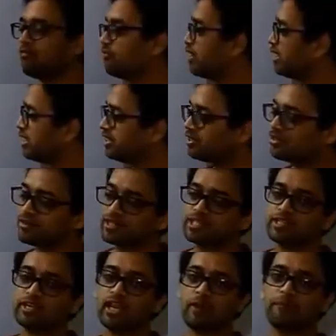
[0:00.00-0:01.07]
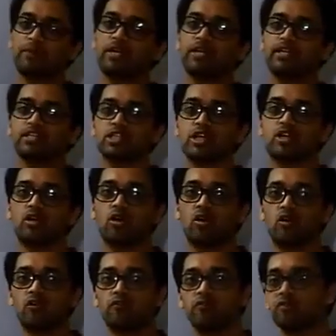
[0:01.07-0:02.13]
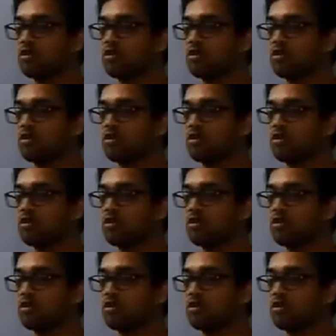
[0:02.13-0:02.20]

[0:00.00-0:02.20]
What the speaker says: very interesting application of